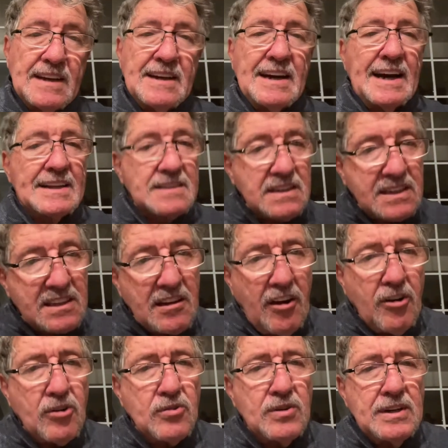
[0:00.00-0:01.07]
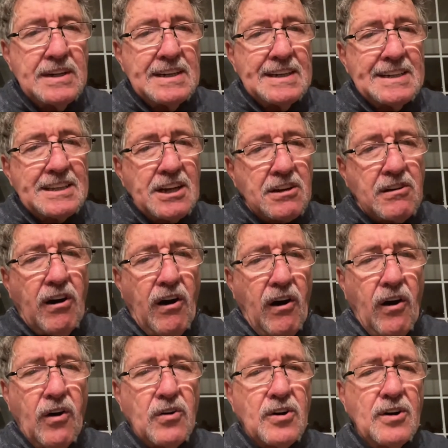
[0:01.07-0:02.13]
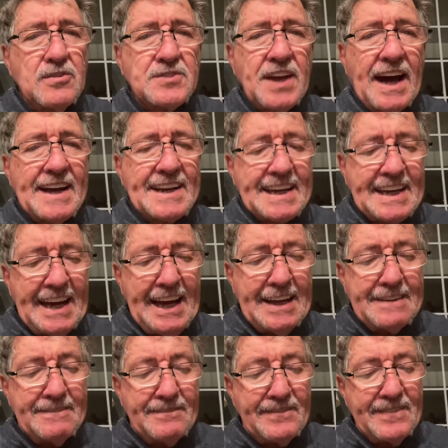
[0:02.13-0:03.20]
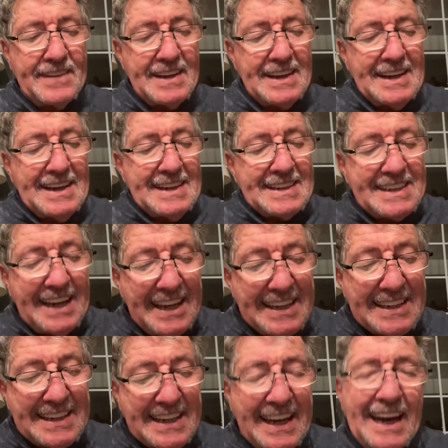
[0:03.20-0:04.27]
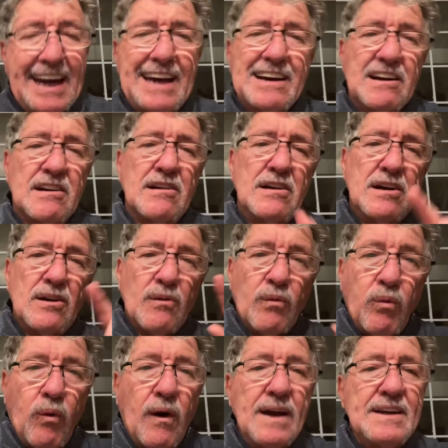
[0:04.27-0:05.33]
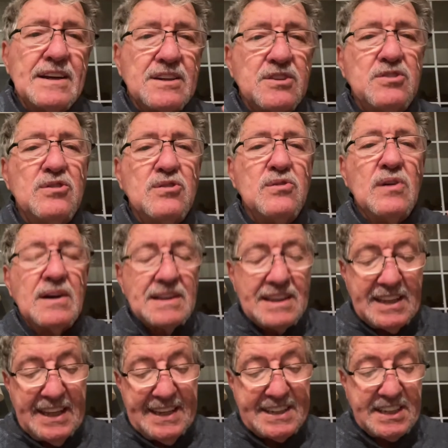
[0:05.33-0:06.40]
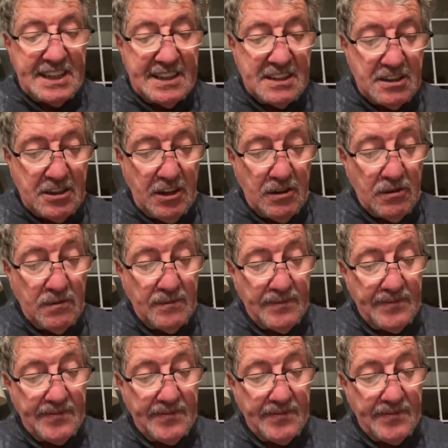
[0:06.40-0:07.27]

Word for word: And so the call goes out again. Take care what you listen to.